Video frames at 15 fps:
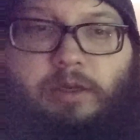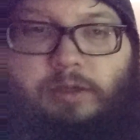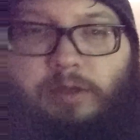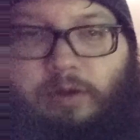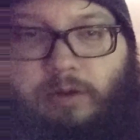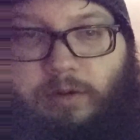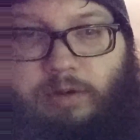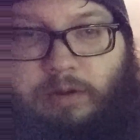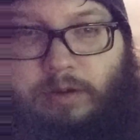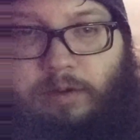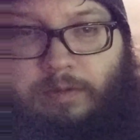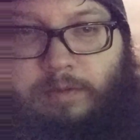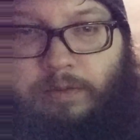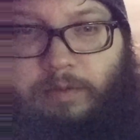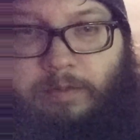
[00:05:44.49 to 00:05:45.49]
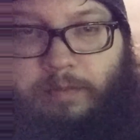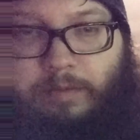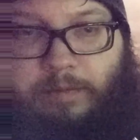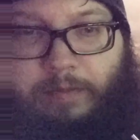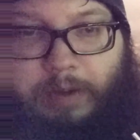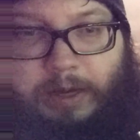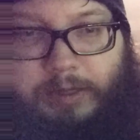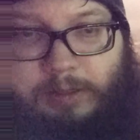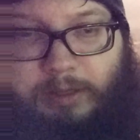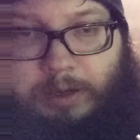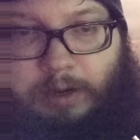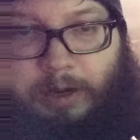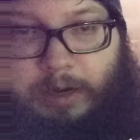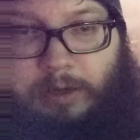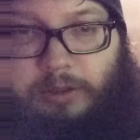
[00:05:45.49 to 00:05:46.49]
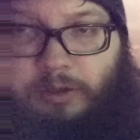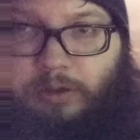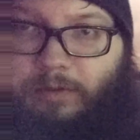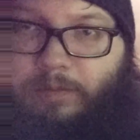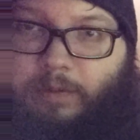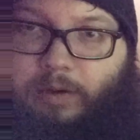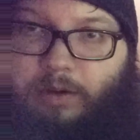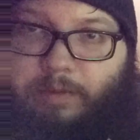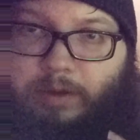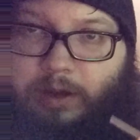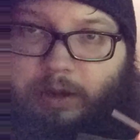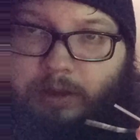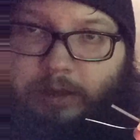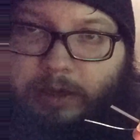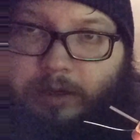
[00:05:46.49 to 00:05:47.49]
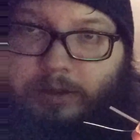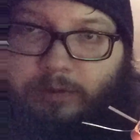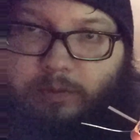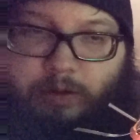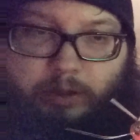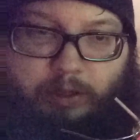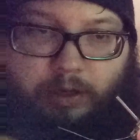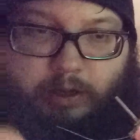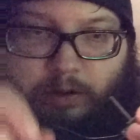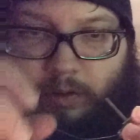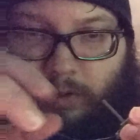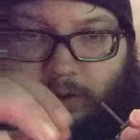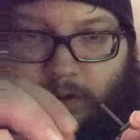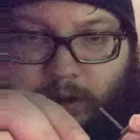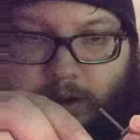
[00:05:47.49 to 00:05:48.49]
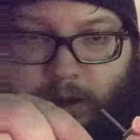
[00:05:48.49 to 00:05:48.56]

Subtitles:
So, based on the nature of where my leads want to go,